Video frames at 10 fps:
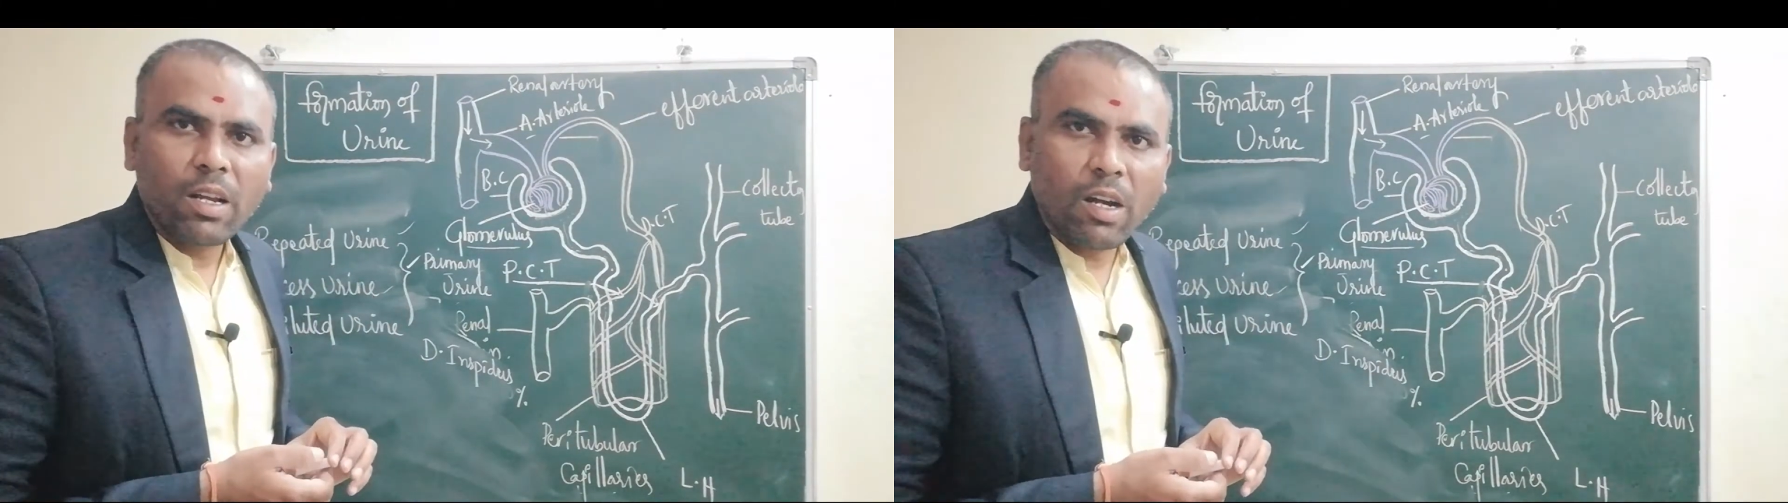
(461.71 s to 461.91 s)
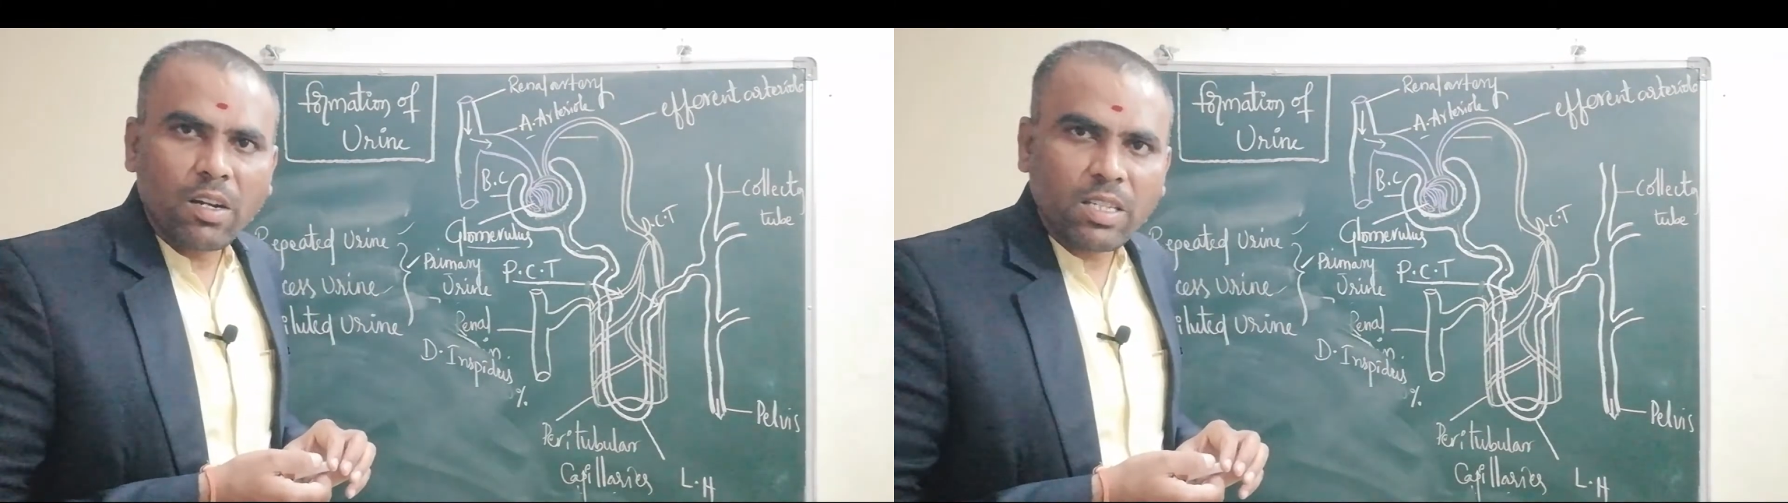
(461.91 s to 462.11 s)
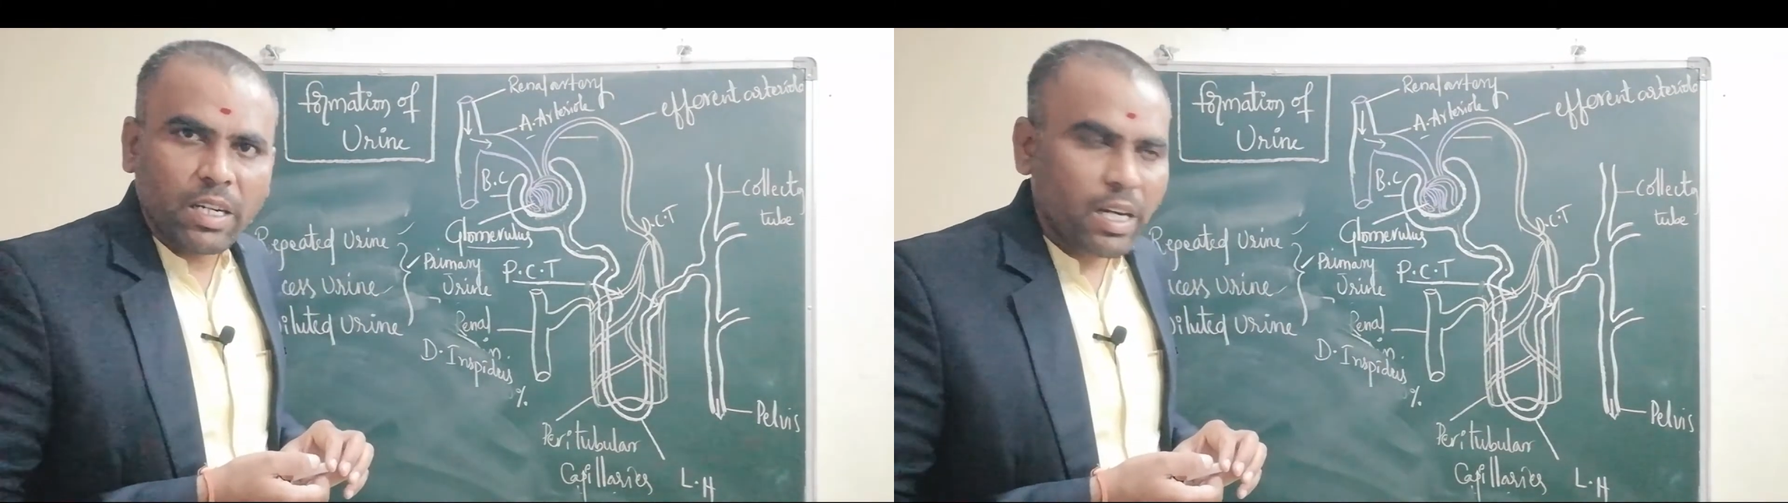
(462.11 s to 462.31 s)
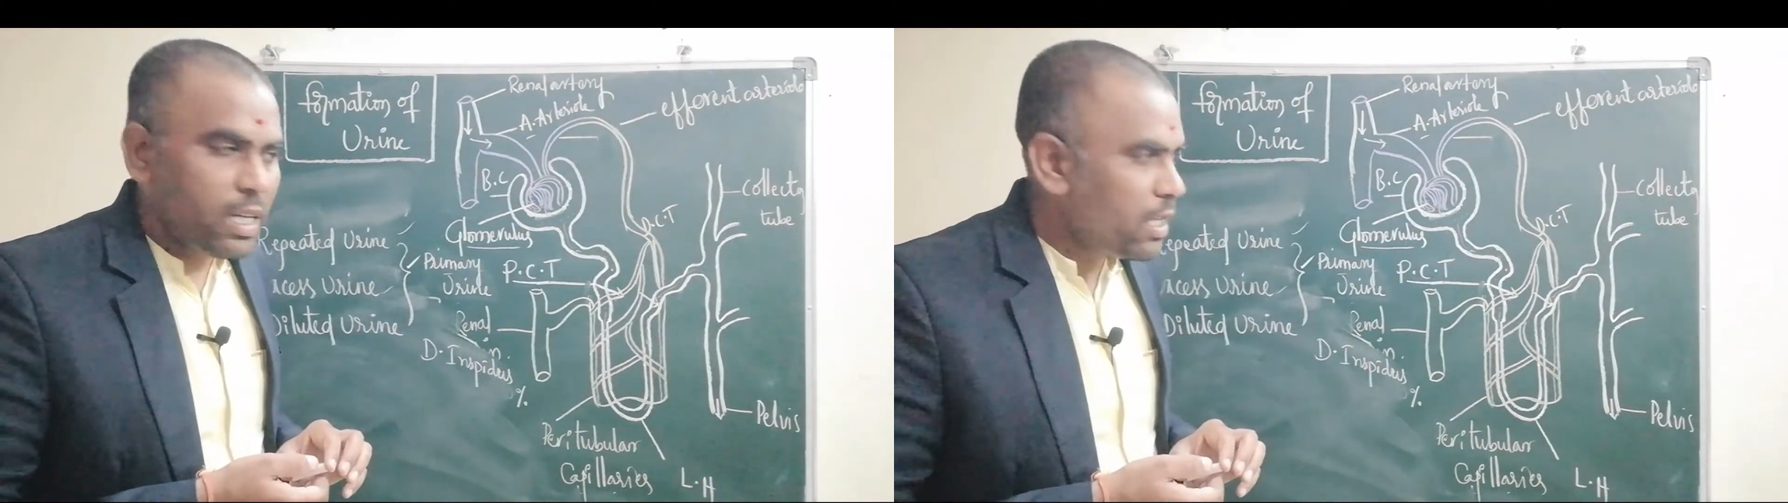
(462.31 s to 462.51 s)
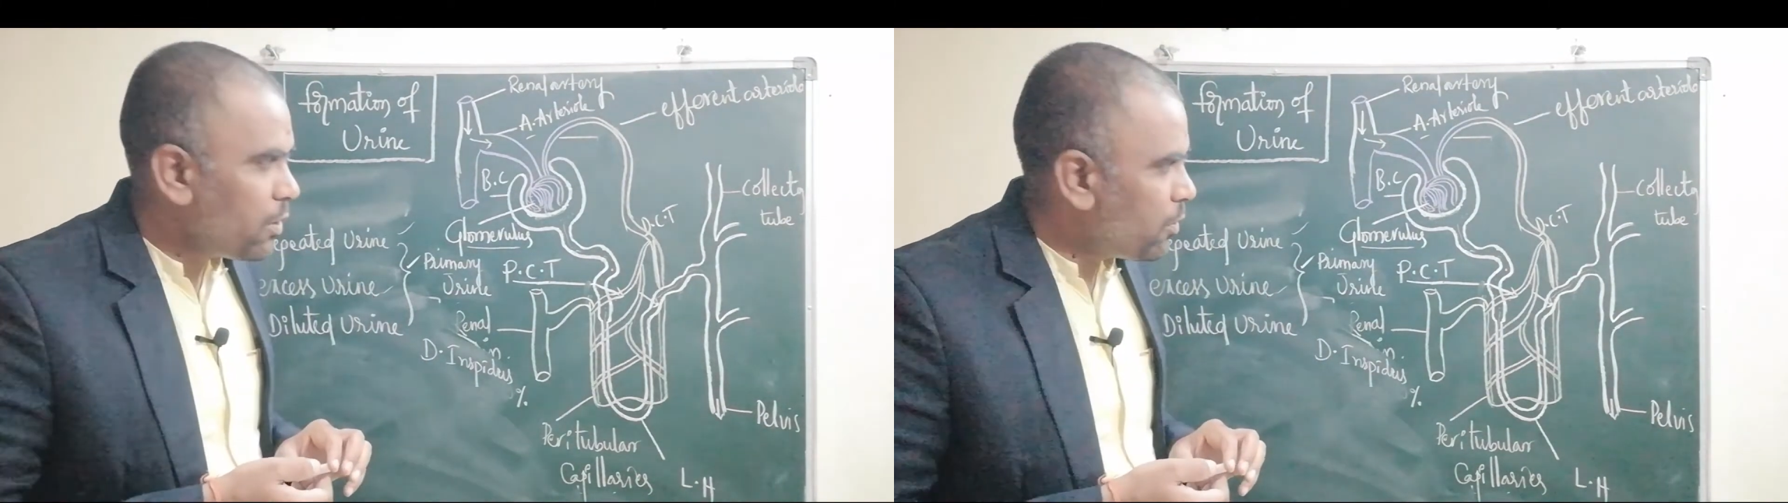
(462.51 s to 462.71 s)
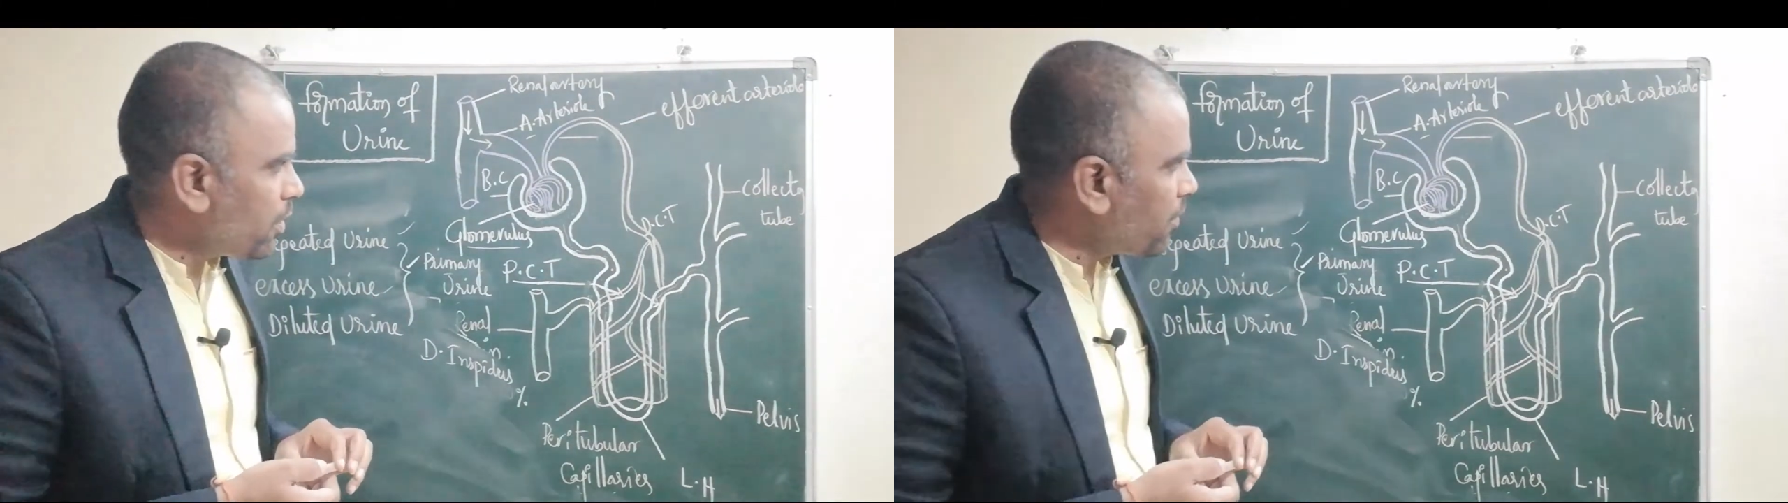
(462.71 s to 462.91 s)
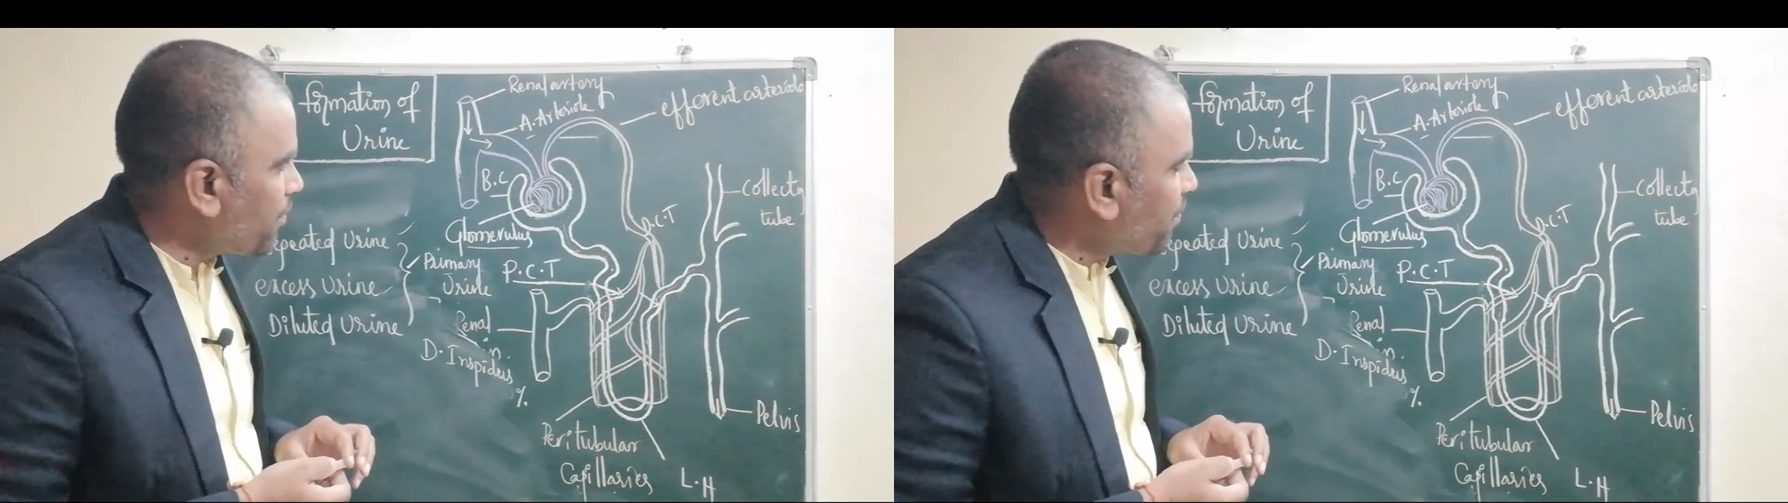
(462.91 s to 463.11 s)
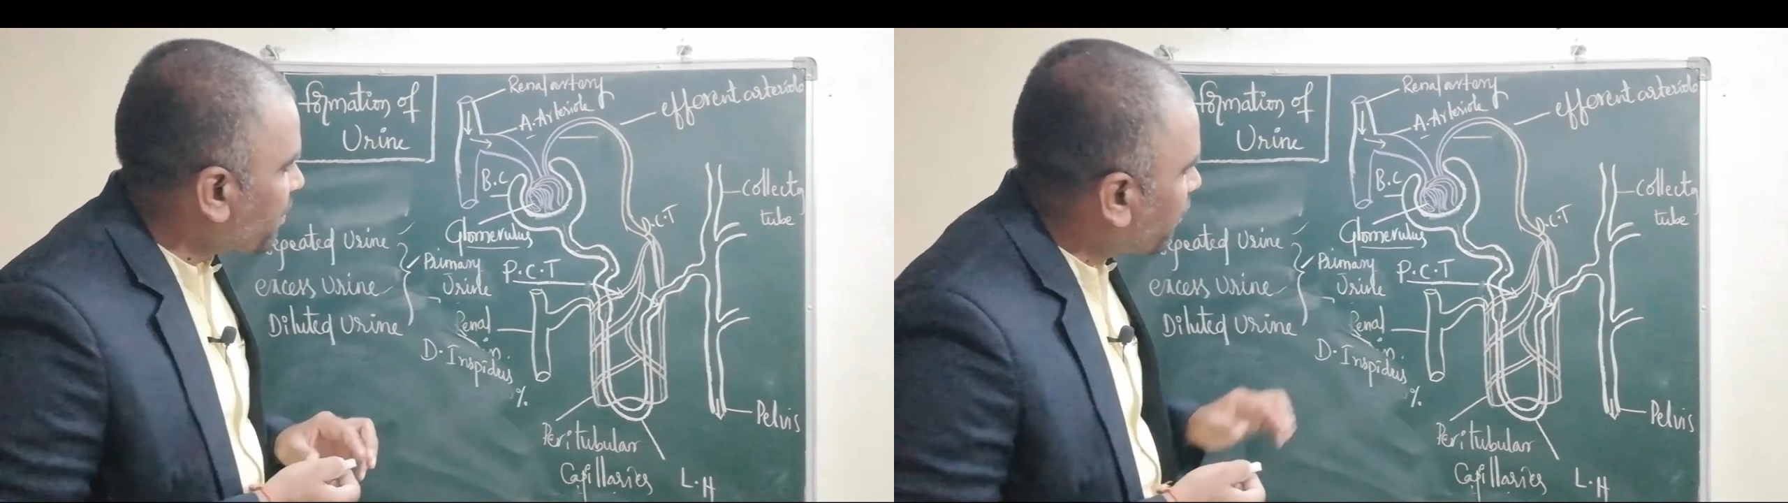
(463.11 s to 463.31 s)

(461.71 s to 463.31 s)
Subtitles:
concentrated urine.